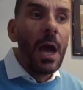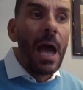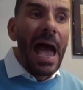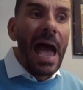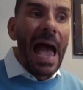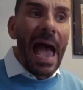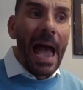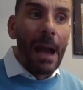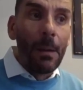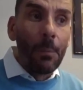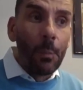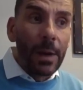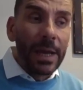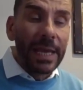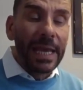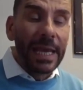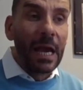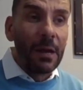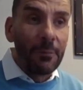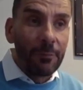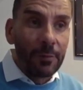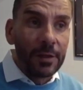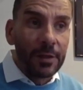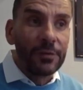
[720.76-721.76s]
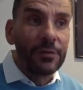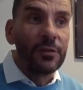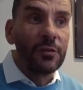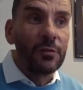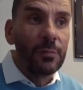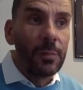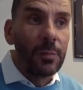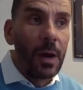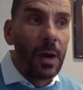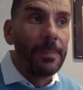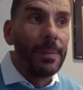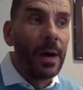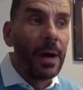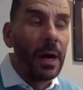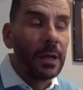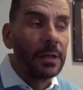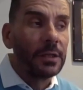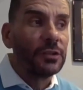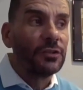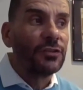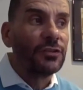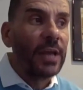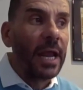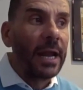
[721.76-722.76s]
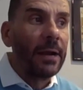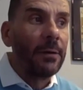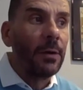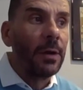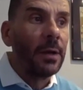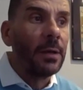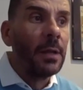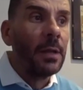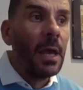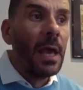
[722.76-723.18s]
and we have listened to our partner Sharon,